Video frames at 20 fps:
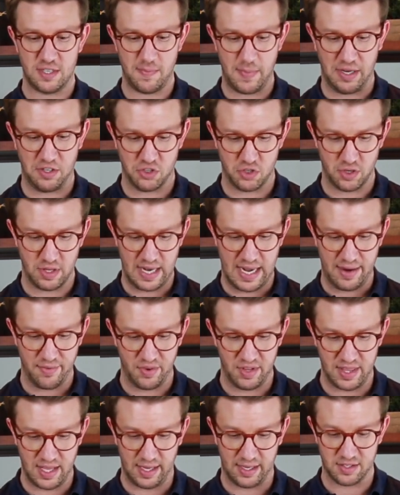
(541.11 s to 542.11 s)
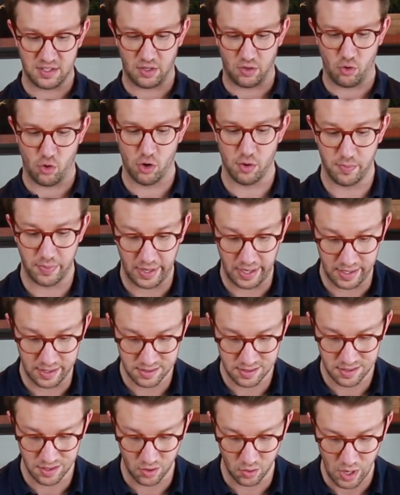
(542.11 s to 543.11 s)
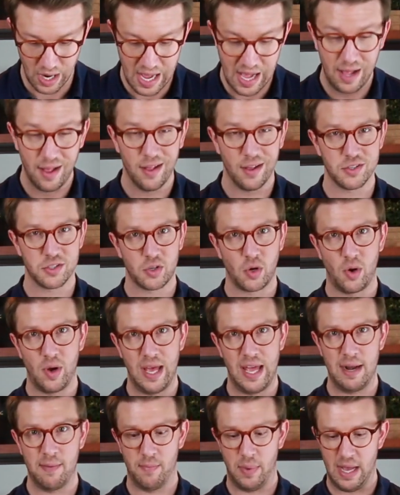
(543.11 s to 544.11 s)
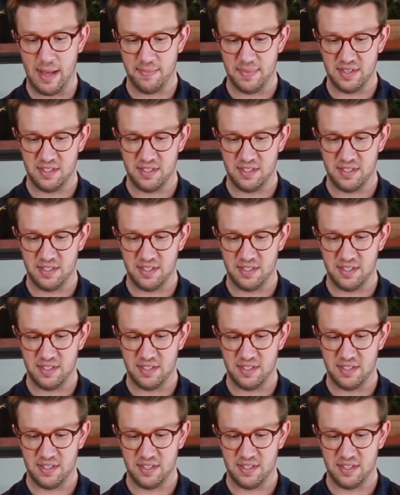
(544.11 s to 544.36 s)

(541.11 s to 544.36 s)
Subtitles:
to make sure that everything is incorporated. So let's go ahead and pop